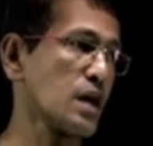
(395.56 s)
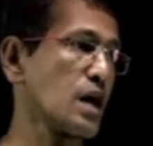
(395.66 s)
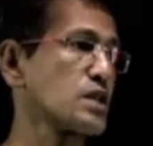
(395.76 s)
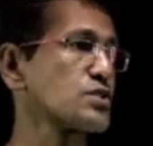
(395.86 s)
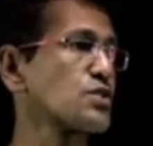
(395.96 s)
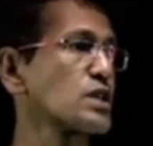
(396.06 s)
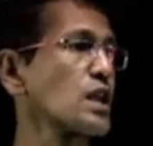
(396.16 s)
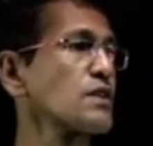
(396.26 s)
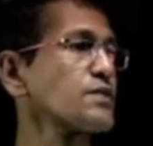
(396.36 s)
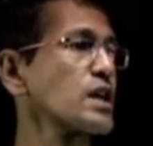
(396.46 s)
And
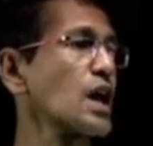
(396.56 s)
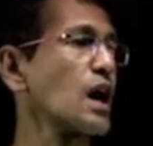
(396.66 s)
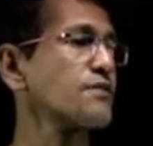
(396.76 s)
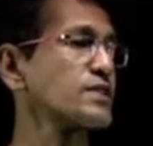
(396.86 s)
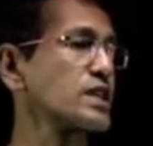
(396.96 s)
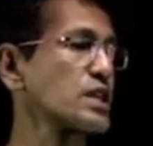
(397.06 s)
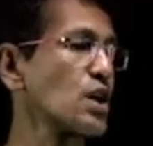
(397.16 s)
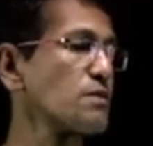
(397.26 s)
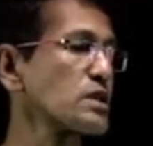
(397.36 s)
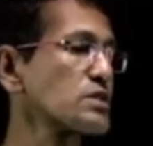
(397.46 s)
total we have in
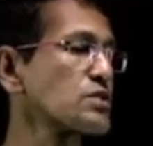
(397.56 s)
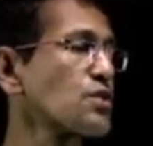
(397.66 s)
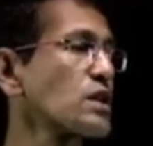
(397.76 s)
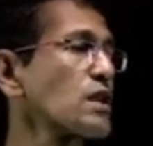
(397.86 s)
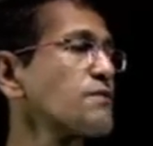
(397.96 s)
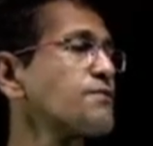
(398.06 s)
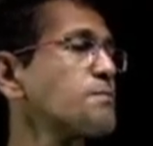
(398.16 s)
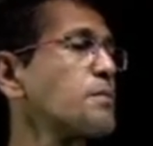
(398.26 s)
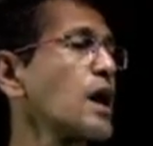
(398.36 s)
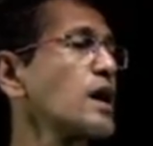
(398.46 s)
economics, total
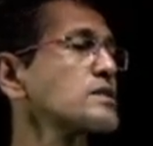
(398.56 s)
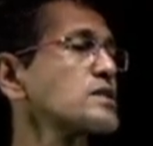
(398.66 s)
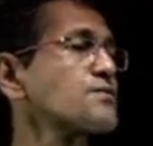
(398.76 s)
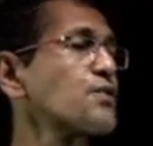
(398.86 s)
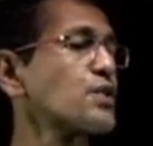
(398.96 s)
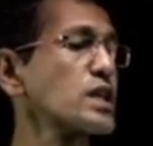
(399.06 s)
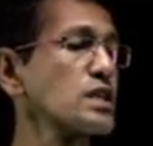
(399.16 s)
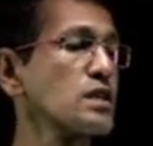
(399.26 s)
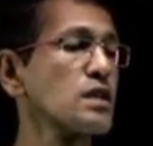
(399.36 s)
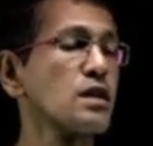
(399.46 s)
pass is
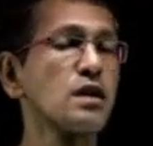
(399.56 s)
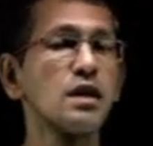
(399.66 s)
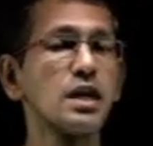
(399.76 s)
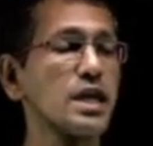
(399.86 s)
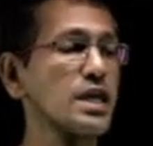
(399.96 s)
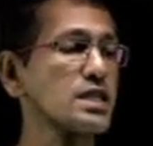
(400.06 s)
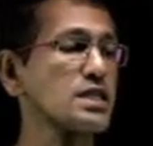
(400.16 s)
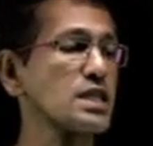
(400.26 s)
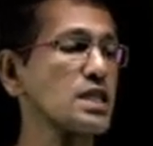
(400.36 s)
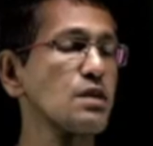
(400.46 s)
40.
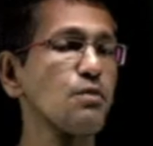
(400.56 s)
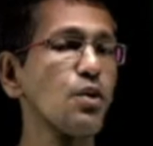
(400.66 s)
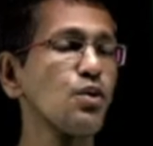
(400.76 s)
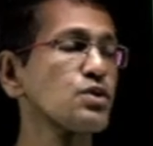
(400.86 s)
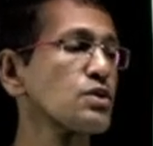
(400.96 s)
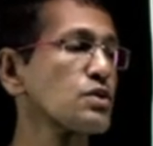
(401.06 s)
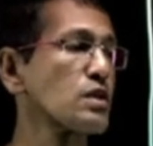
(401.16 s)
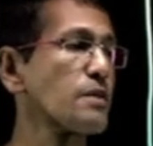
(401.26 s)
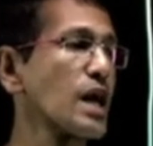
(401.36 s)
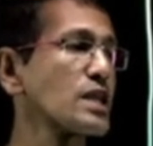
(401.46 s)
18 in both. The
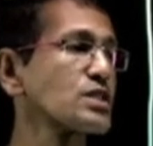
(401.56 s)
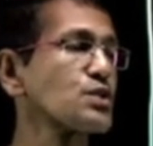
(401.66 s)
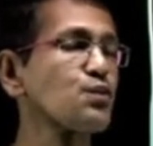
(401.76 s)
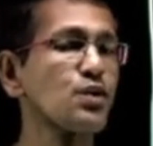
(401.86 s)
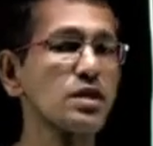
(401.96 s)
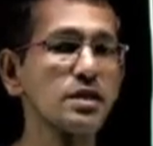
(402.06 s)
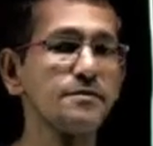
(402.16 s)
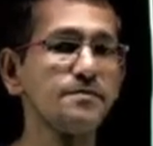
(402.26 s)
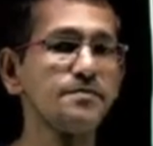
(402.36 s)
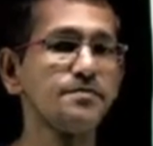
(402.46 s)
balance is what?
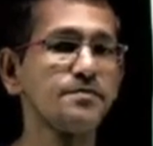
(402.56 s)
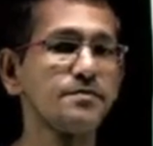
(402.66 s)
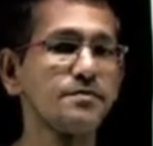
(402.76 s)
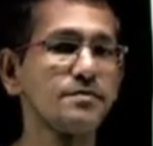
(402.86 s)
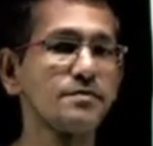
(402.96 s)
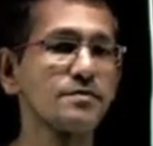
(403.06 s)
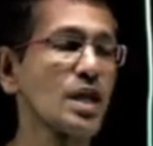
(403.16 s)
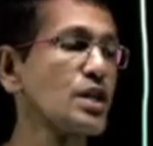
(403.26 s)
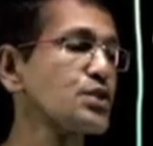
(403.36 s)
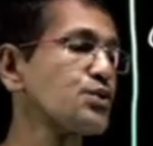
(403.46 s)

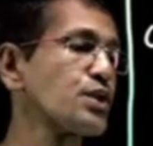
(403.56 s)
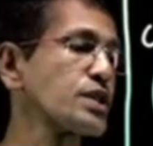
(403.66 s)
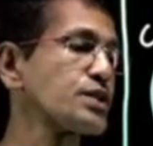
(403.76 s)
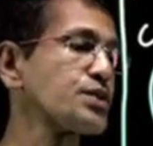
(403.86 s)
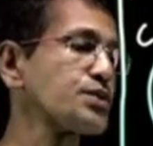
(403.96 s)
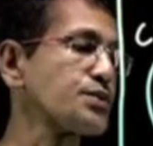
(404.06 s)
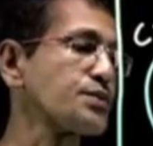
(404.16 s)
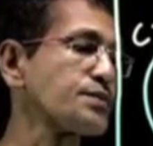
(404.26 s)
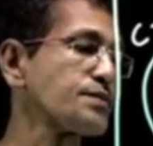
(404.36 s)
22.